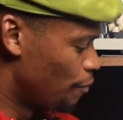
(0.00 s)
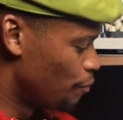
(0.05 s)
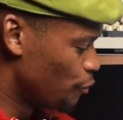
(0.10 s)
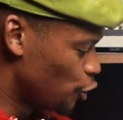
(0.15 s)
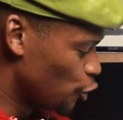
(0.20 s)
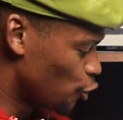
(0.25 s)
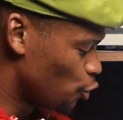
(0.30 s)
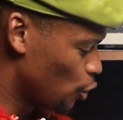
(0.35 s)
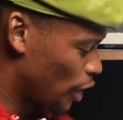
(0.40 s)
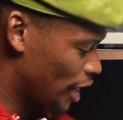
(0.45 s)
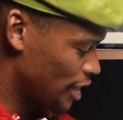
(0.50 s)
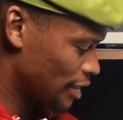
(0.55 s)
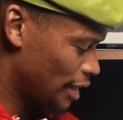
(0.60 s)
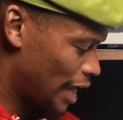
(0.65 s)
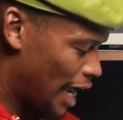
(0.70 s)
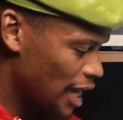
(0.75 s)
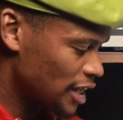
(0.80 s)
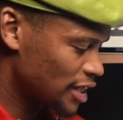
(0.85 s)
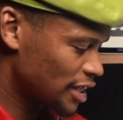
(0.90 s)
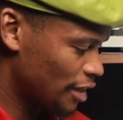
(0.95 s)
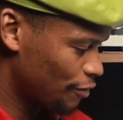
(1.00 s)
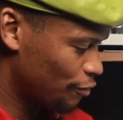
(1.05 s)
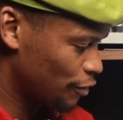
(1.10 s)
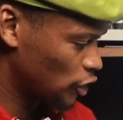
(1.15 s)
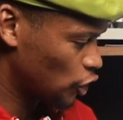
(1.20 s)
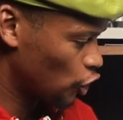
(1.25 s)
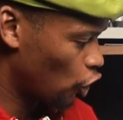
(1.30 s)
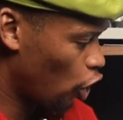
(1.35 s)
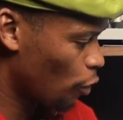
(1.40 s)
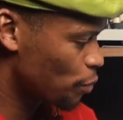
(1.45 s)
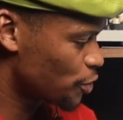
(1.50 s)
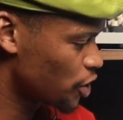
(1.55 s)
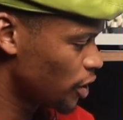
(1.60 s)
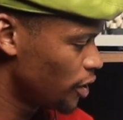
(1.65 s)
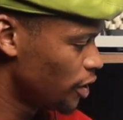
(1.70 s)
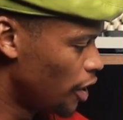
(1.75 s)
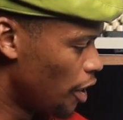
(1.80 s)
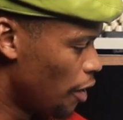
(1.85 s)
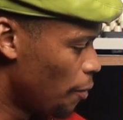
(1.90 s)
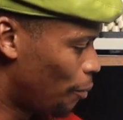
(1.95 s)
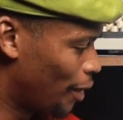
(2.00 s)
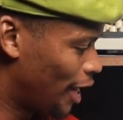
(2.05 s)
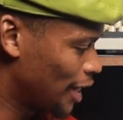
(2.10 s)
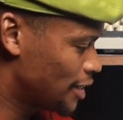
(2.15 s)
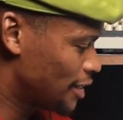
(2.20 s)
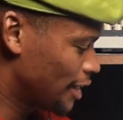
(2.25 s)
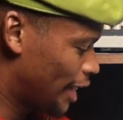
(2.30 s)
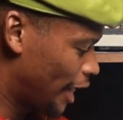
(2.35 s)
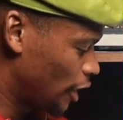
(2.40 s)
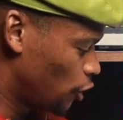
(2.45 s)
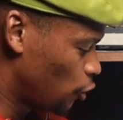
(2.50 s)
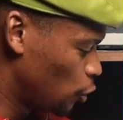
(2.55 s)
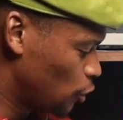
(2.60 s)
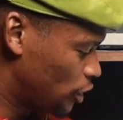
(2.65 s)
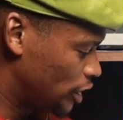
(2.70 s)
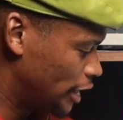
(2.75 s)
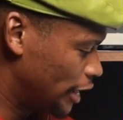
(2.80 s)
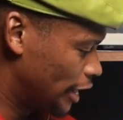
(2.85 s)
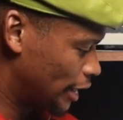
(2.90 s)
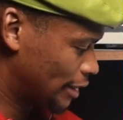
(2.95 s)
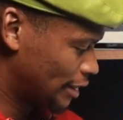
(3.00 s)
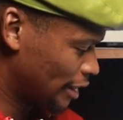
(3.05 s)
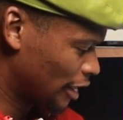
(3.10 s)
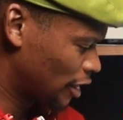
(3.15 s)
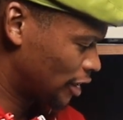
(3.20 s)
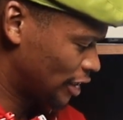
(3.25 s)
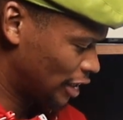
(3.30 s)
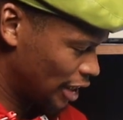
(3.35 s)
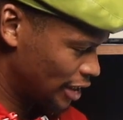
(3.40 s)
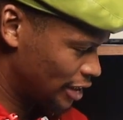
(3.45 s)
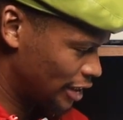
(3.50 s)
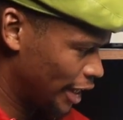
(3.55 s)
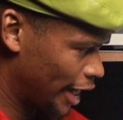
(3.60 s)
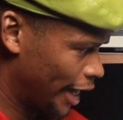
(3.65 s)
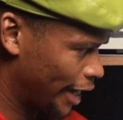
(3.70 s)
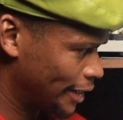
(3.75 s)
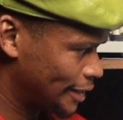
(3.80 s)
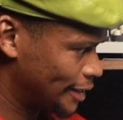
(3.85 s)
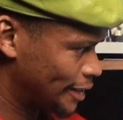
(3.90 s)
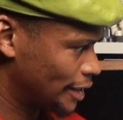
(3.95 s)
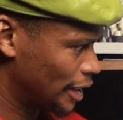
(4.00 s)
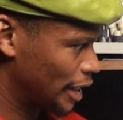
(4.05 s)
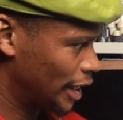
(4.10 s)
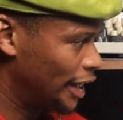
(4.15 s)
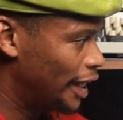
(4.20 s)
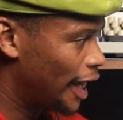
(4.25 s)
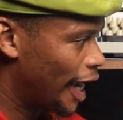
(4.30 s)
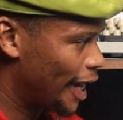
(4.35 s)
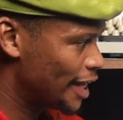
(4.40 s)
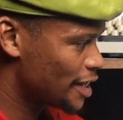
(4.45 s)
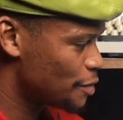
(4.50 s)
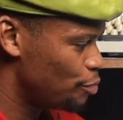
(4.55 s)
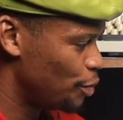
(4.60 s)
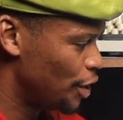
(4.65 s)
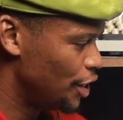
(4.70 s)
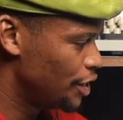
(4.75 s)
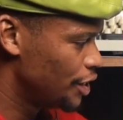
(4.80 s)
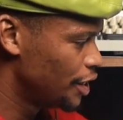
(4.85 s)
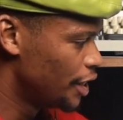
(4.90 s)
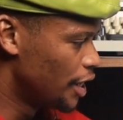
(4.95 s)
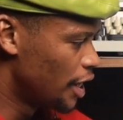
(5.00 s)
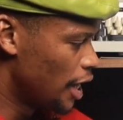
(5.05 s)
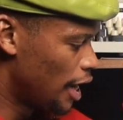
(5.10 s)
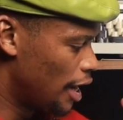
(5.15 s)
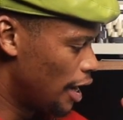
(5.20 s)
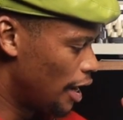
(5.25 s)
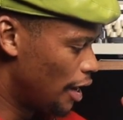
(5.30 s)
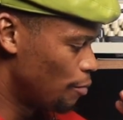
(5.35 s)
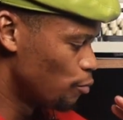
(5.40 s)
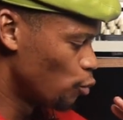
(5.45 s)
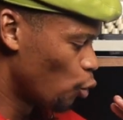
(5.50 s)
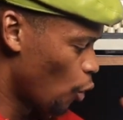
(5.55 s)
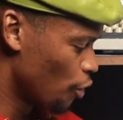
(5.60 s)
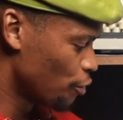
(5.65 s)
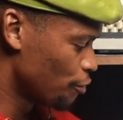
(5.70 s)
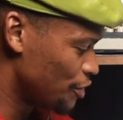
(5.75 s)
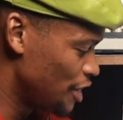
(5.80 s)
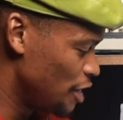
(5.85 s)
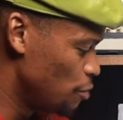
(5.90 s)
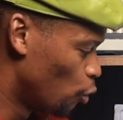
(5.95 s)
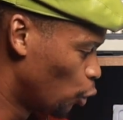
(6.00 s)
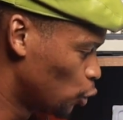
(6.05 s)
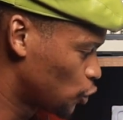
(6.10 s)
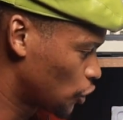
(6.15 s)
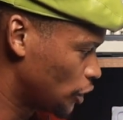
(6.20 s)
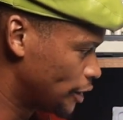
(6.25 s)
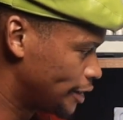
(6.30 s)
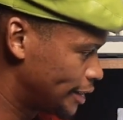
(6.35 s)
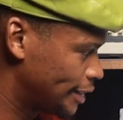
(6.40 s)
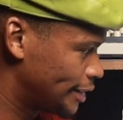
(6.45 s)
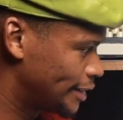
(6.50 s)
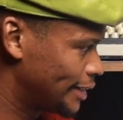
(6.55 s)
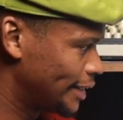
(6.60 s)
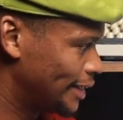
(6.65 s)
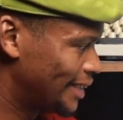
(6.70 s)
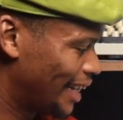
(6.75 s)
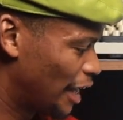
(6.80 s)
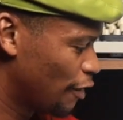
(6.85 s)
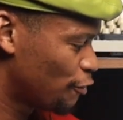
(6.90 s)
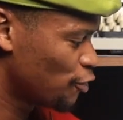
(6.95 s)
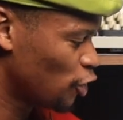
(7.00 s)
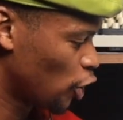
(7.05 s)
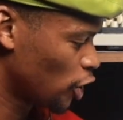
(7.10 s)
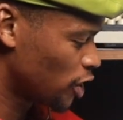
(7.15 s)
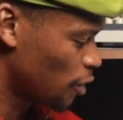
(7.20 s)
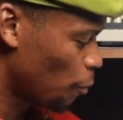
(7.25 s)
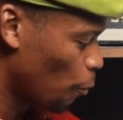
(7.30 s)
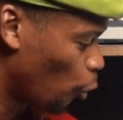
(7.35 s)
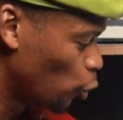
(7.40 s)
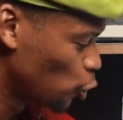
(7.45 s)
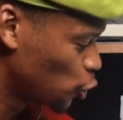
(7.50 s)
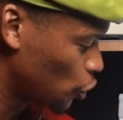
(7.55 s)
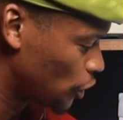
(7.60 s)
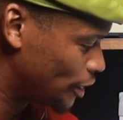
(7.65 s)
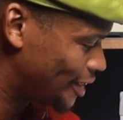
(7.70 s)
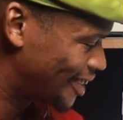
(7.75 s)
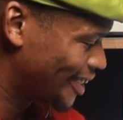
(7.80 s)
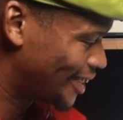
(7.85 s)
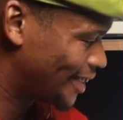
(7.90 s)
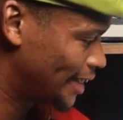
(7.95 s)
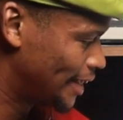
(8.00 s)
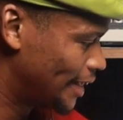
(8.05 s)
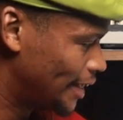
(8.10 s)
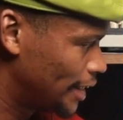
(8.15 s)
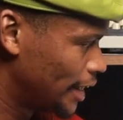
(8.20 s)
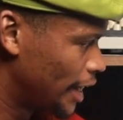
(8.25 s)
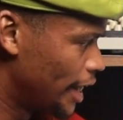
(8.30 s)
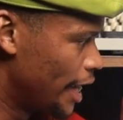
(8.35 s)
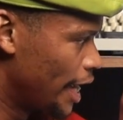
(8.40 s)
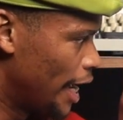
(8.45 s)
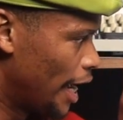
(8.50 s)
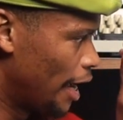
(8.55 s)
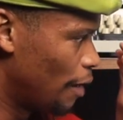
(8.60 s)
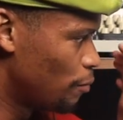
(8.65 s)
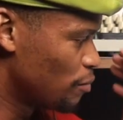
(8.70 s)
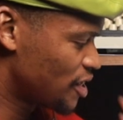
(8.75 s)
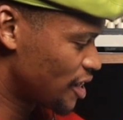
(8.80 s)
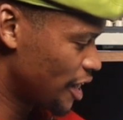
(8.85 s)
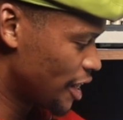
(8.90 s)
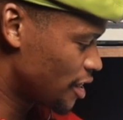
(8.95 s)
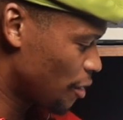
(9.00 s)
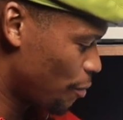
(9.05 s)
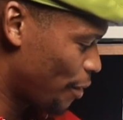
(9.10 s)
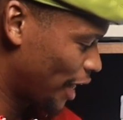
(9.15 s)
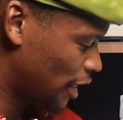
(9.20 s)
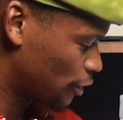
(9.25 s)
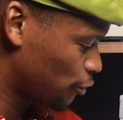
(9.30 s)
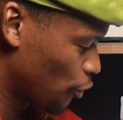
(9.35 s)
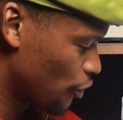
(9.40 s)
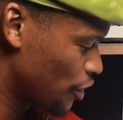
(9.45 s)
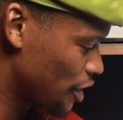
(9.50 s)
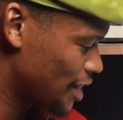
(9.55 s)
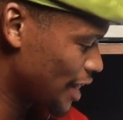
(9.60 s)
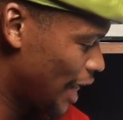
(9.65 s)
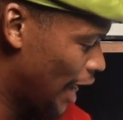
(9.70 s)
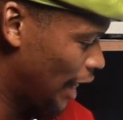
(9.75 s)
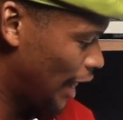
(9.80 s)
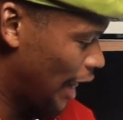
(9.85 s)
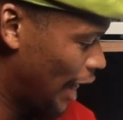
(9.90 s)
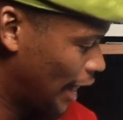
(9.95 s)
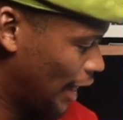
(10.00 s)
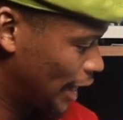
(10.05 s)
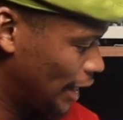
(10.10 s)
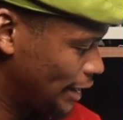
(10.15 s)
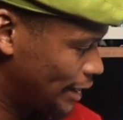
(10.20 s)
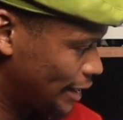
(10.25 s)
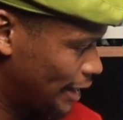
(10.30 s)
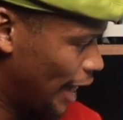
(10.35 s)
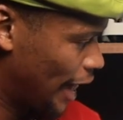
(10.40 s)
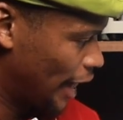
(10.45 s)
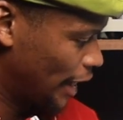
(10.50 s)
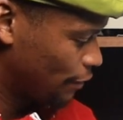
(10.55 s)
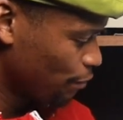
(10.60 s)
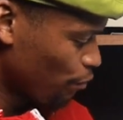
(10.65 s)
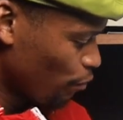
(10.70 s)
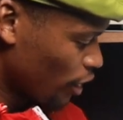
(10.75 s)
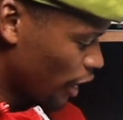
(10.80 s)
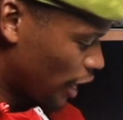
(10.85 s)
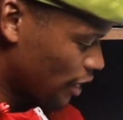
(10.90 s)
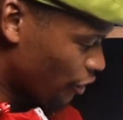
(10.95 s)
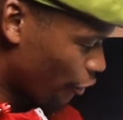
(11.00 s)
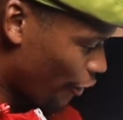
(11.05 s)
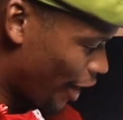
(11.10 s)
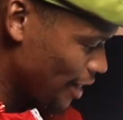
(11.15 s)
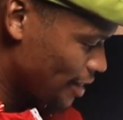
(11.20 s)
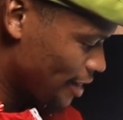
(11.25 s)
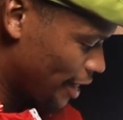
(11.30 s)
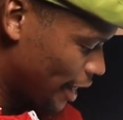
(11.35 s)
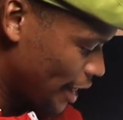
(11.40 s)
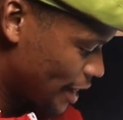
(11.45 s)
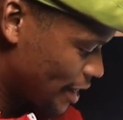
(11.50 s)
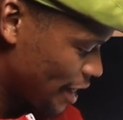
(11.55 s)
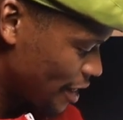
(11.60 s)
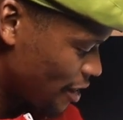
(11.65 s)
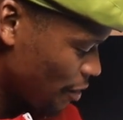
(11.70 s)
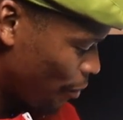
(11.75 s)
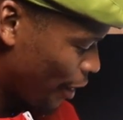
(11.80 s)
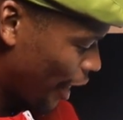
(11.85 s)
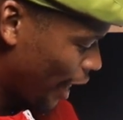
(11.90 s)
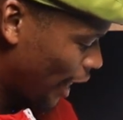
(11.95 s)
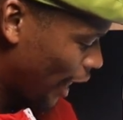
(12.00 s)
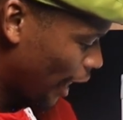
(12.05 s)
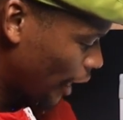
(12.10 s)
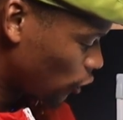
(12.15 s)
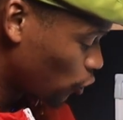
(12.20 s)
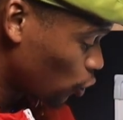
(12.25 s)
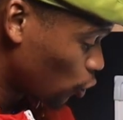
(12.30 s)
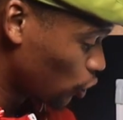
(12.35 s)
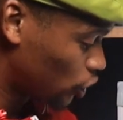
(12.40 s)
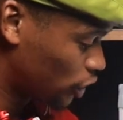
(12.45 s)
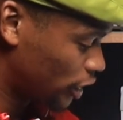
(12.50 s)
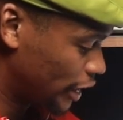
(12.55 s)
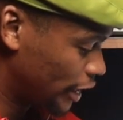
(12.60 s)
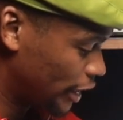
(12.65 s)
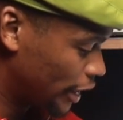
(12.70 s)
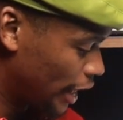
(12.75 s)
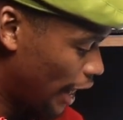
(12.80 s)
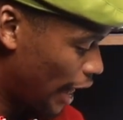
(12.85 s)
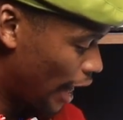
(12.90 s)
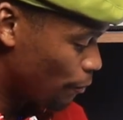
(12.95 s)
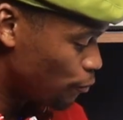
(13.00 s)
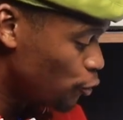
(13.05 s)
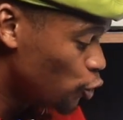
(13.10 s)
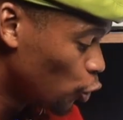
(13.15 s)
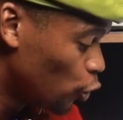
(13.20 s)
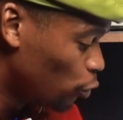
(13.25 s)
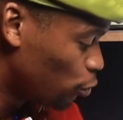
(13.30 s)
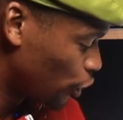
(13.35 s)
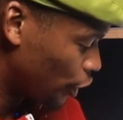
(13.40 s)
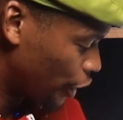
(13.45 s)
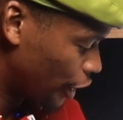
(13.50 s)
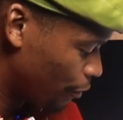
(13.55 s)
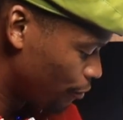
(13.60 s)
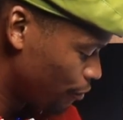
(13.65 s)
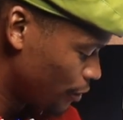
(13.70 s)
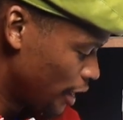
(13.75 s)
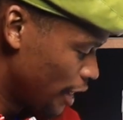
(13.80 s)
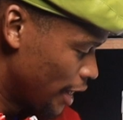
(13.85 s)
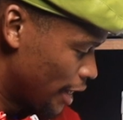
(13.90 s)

you do have Ashraf as an option. But I do see Yasir starting, as he has been one of the most consistent, if not the most consistent centre-backs for this Ahly side. As a right-sided centre-back, I do see Abdul Monem